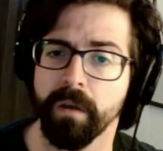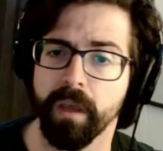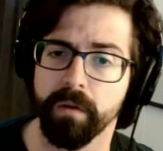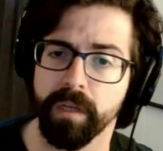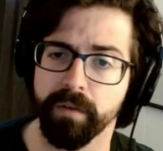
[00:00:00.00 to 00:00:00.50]

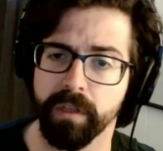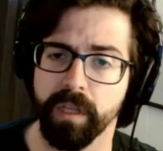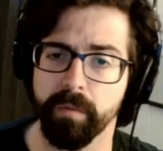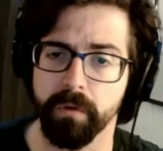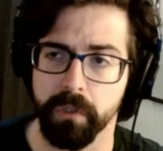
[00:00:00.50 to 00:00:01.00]
and giving
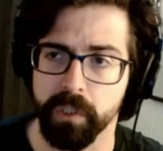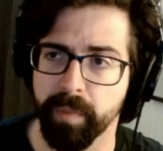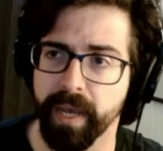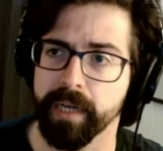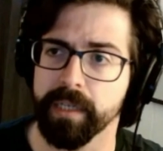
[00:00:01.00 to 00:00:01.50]
them the
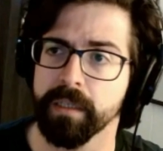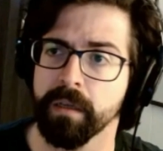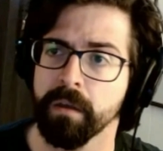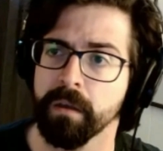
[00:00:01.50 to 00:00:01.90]
respect,